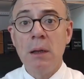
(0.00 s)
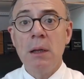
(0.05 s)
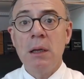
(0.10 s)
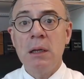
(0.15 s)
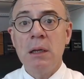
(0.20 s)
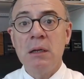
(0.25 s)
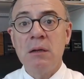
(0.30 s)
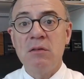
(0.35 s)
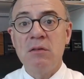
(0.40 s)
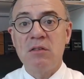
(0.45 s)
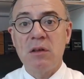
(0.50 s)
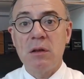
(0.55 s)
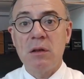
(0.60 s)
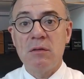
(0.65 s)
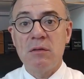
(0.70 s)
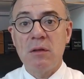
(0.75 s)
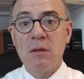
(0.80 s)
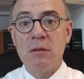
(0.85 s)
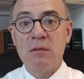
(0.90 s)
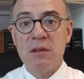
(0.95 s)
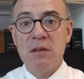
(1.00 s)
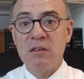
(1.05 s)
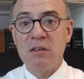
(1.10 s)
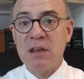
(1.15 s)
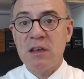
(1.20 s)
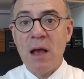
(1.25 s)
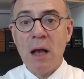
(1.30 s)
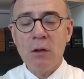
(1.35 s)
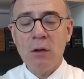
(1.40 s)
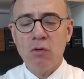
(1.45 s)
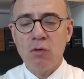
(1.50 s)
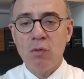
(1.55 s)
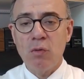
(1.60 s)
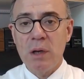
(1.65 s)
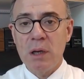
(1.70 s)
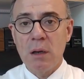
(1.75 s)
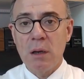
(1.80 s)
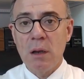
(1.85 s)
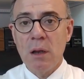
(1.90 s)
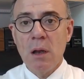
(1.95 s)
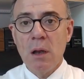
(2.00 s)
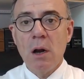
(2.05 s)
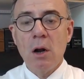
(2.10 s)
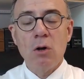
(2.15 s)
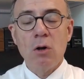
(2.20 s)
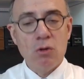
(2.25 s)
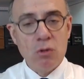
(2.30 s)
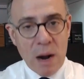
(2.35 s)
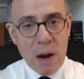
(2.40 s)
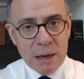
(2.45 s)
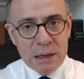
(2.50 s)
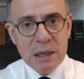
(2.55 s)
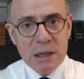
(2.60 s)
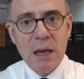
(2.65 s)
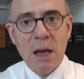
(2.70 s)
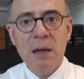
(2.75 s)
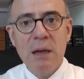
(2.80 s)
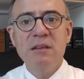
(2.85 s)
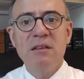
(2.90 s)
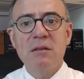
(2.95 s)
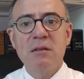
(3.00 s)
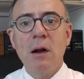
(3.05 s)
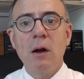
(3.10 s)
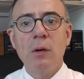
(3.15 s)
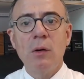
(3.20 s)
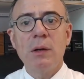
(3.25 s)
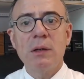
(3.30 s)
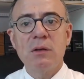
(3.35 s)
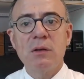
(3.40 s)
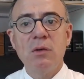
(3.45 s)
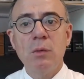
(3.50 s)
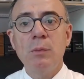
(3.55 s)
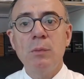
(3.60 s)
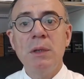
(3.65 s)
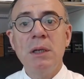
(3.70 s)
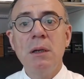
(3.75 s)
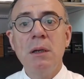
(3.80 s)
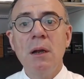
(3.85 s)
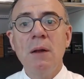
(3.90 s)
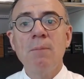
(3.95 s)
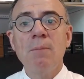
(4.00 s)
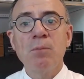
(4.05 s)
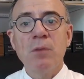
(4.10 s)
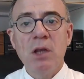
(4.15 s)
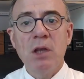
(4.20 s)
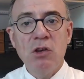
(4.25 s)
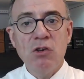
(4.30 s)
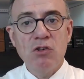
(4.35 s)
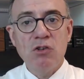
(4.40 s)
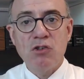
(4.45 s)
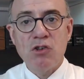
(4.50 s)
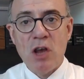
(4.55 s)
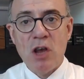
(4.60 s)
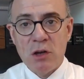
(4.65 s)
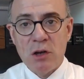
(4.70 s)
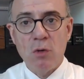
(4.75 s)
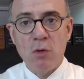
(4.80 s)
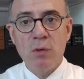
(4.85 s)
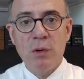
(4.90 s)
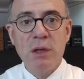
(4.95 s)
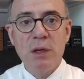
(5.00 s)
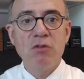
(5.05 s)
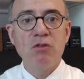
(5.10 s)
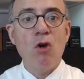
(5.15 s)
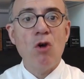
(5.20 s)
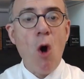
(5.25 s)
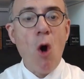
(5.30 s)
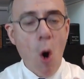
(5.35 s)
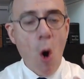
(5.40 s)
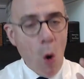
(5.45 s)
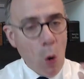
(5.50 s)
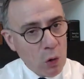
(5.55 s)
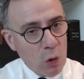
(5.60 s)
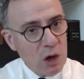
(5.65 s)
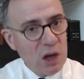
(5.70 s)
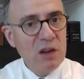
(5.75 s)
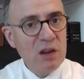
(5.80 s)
in this, this country, radical hysterectomy is generally the only